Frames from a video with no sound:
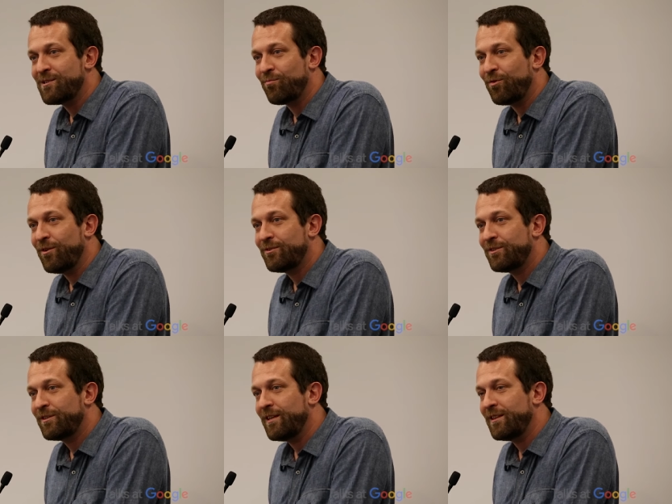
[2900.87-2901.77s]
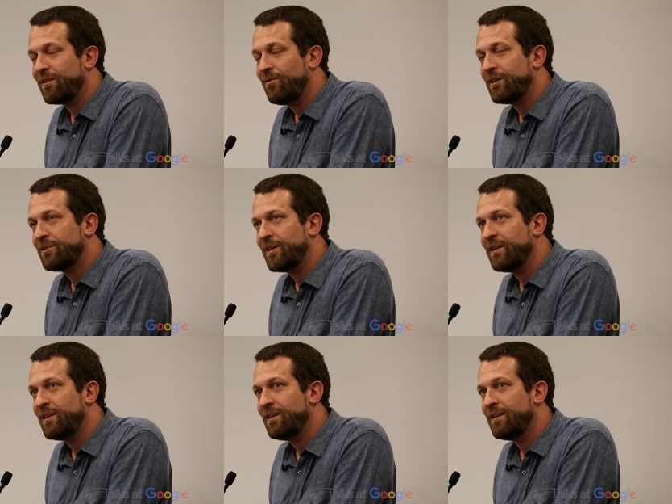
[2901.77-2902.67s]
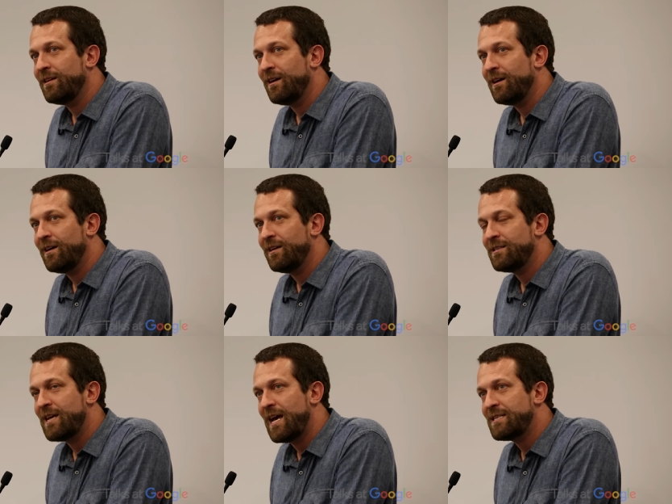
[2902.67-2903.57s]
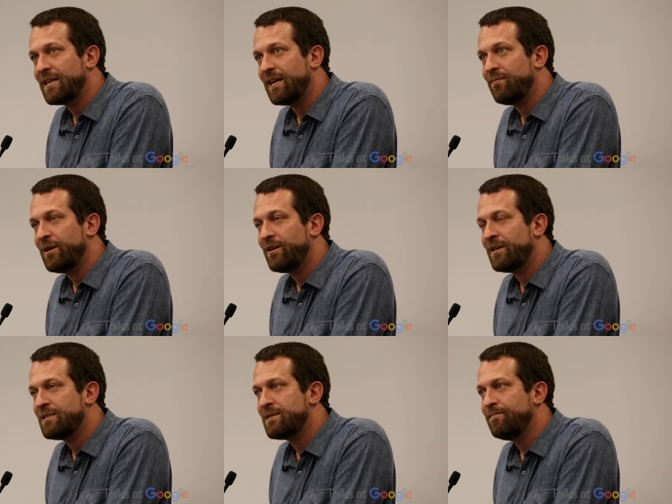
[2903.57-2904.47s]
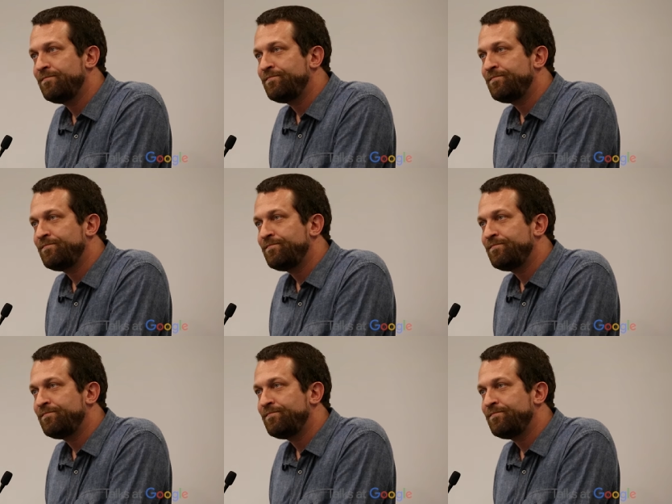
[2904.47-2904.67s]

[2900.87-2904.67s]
approach than the question uh, is asking because,